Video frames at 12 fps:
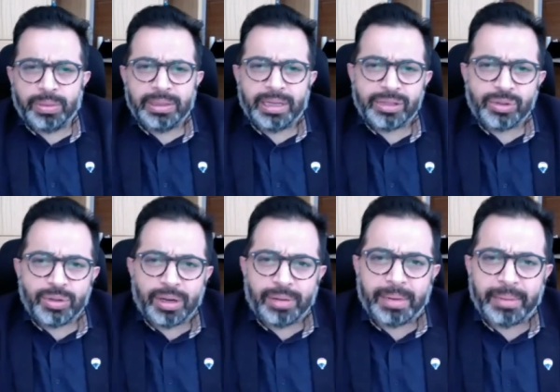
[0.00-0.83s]
there's,
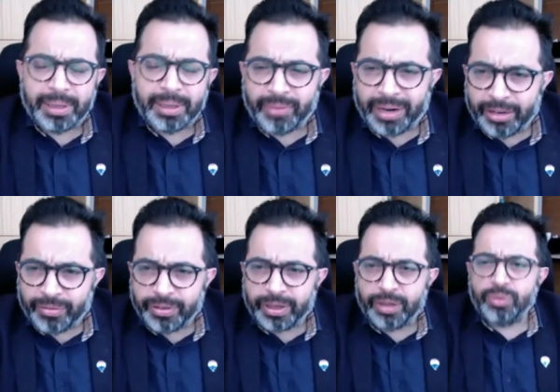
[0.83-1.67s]
I mean, very
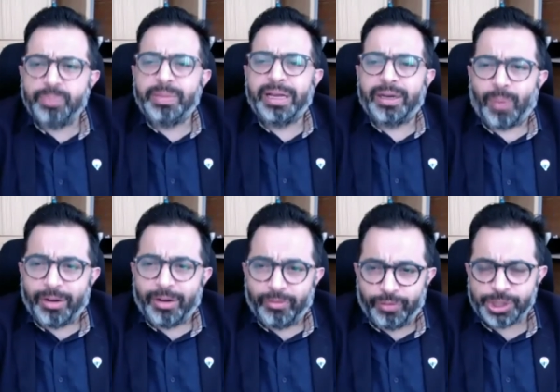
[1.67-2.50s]
difficult to make
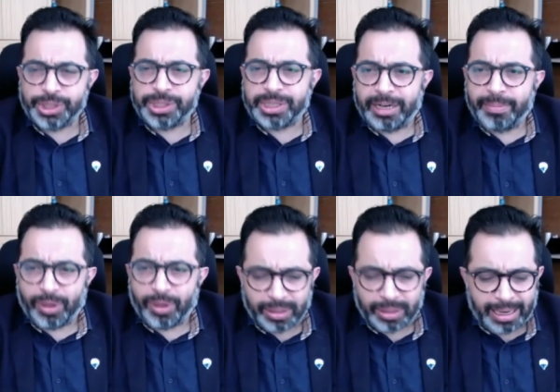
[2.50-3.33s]
one vision
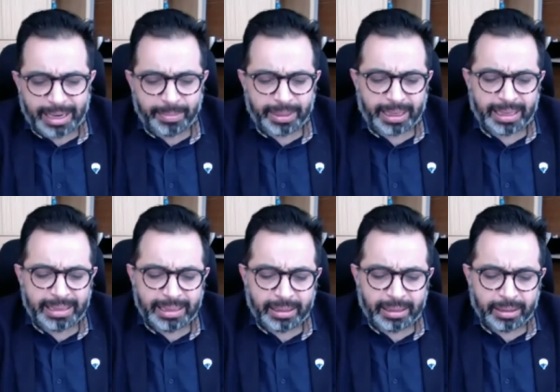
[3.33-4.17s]
statement on that, but I
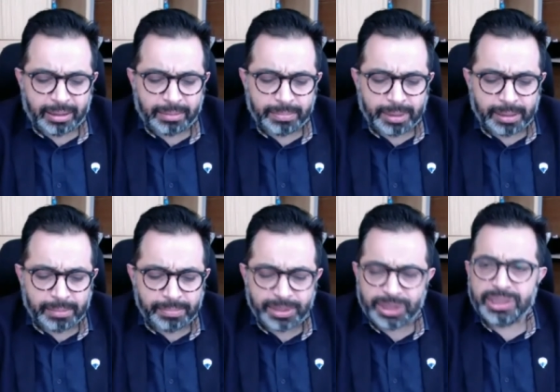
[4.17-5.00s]
think uh,
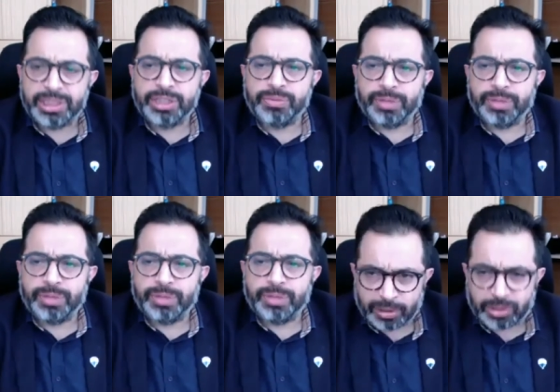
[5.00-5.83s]
businesses with
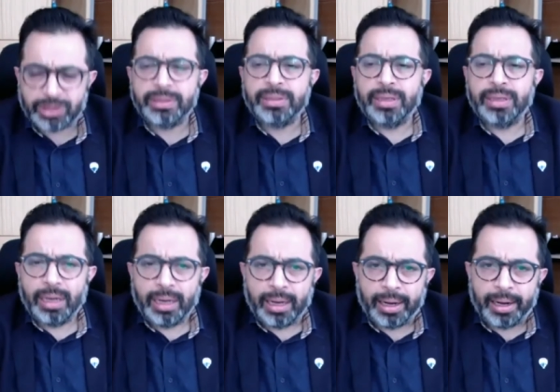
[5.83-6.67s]
purpose
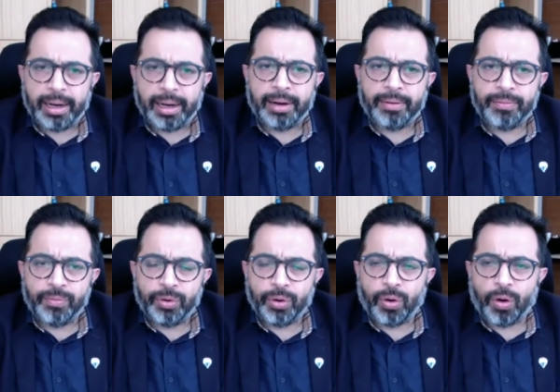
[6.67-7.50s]

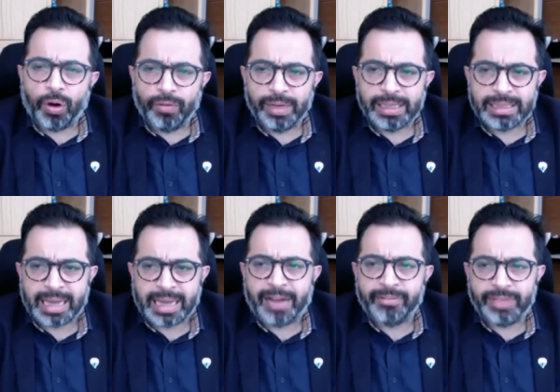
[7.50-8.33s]
would always
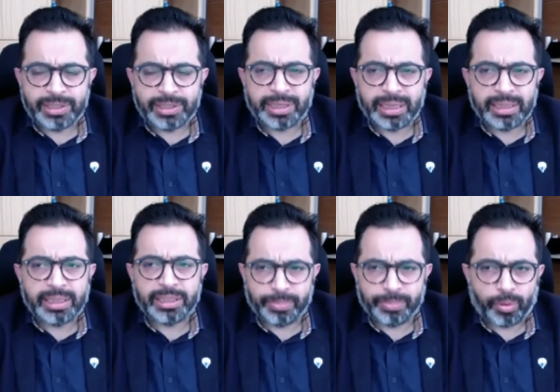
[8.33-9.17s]
have these three
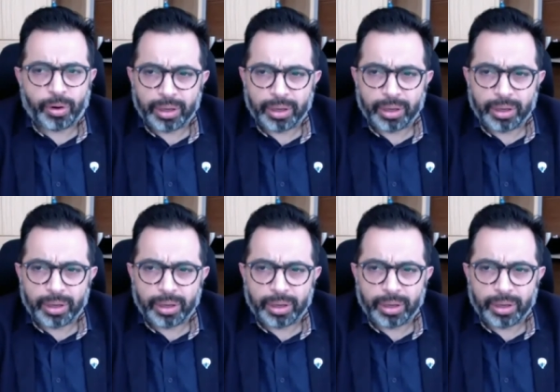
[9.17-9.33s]
things important.